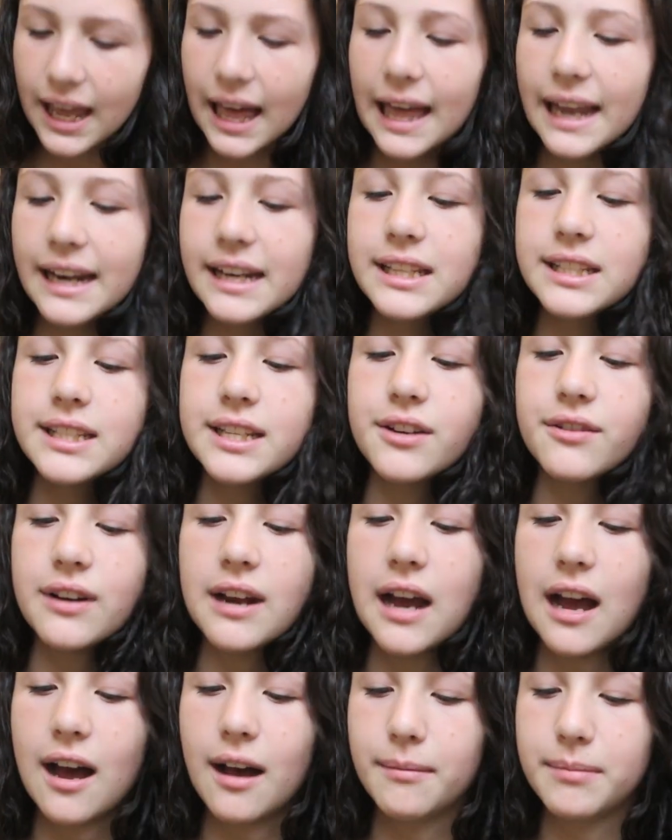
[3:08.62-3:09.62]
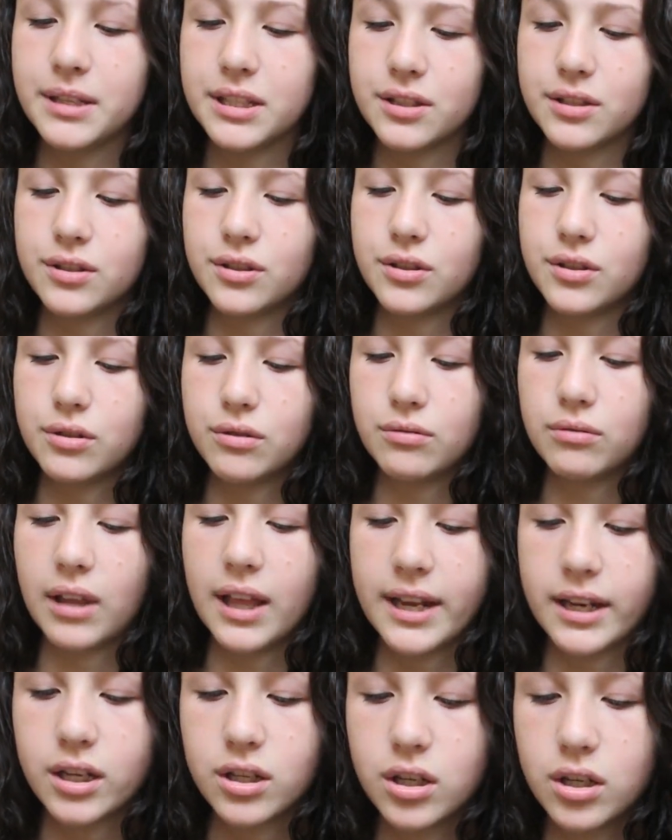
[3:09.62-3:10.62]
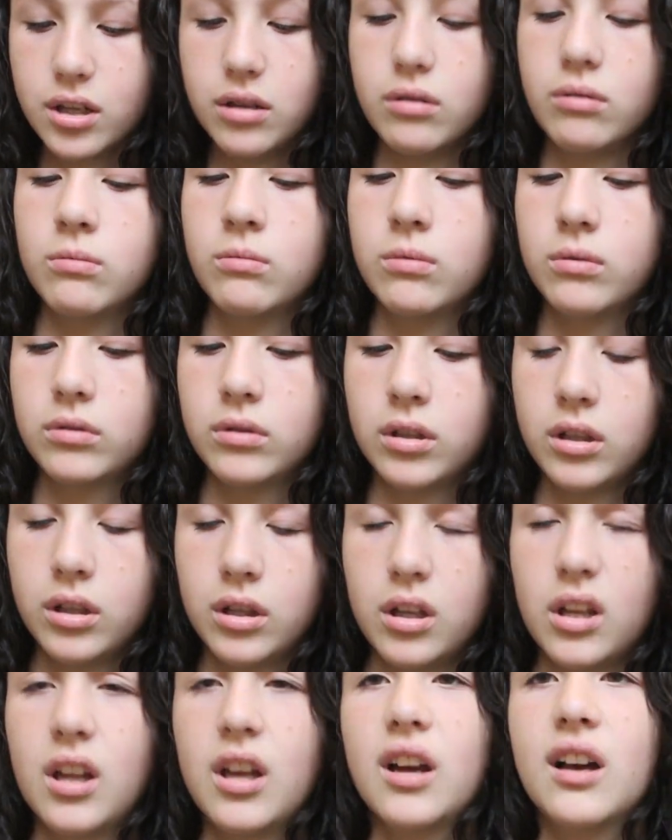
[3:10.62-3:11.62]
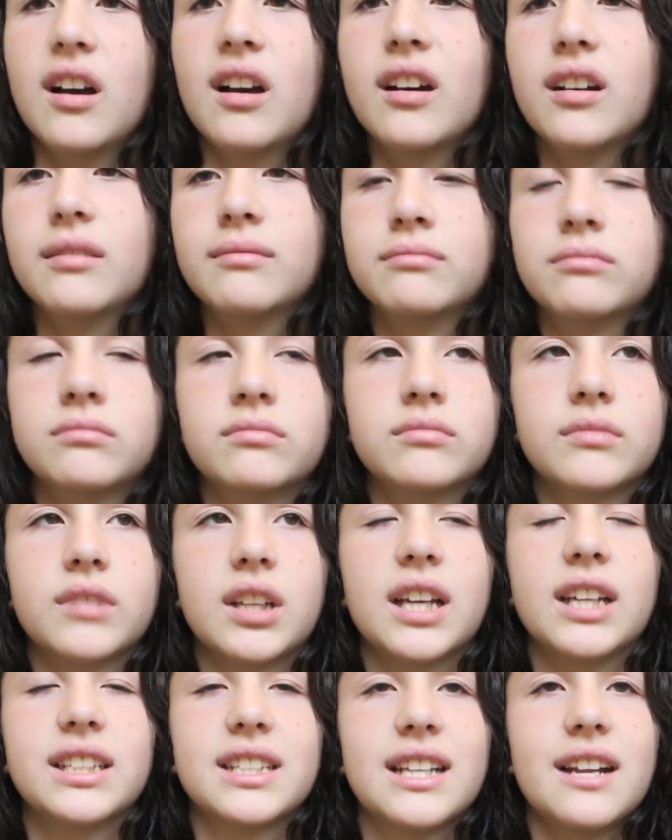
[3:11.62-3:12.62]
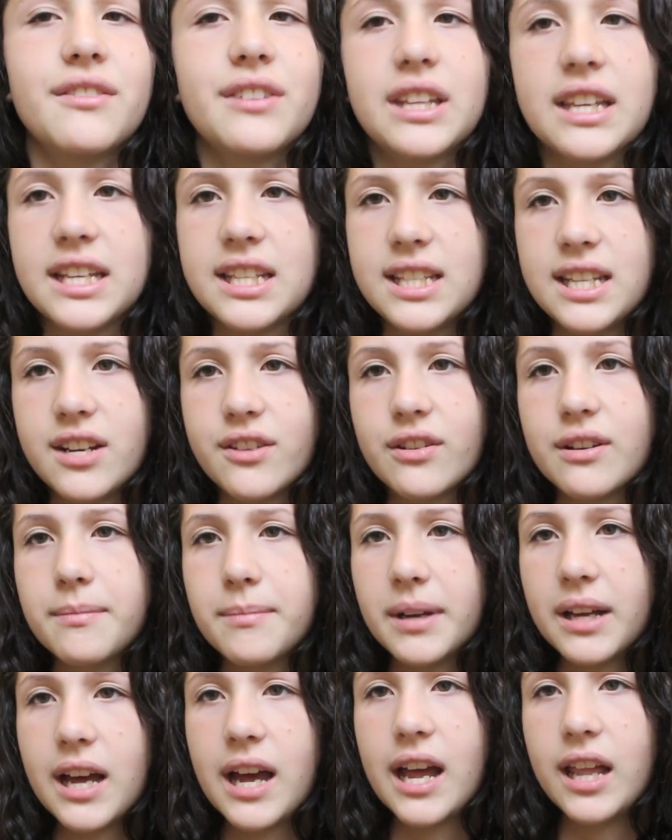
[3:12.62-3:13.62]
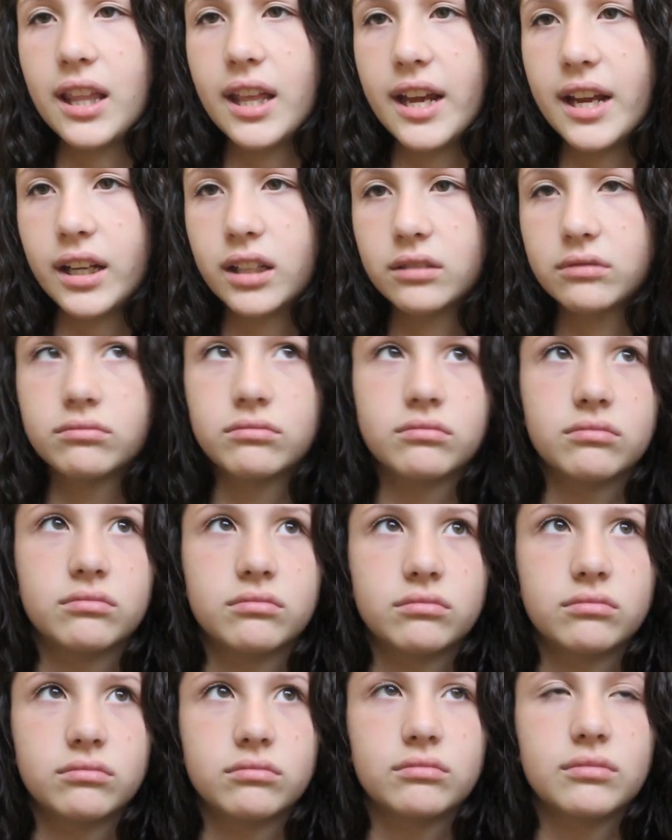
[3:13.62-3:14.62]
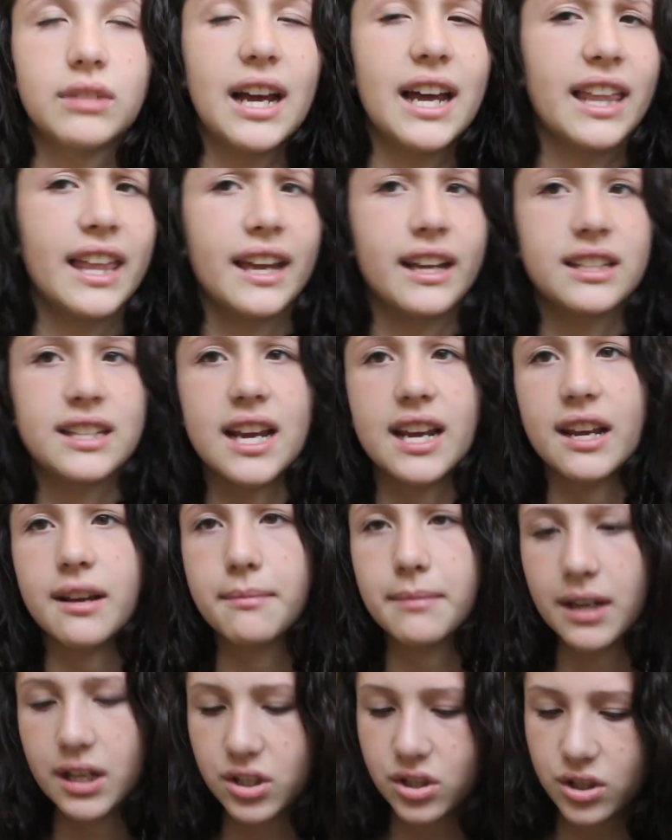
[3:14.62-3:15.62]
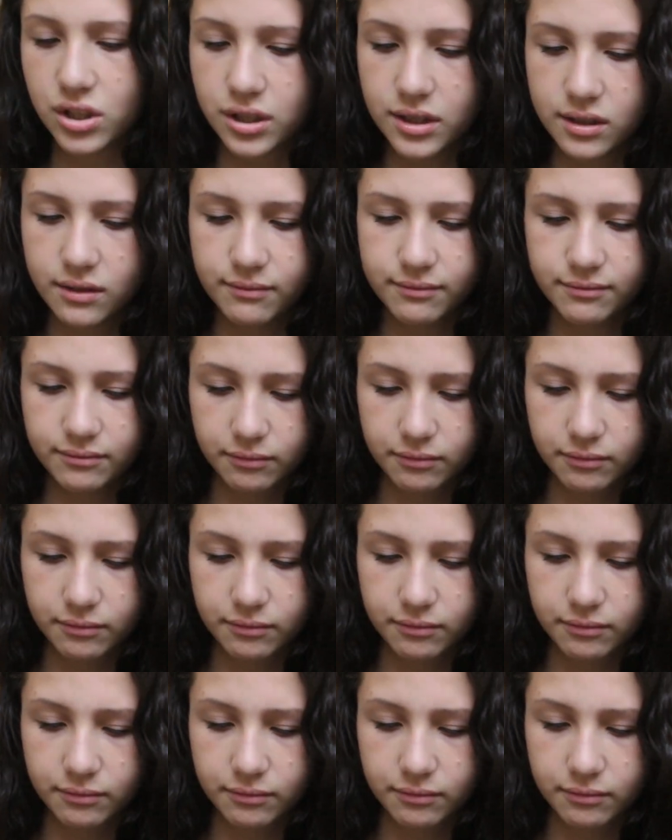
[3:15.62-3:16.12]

Any secret hobbies you like to do? It's not really a secret, but I like taking pictures.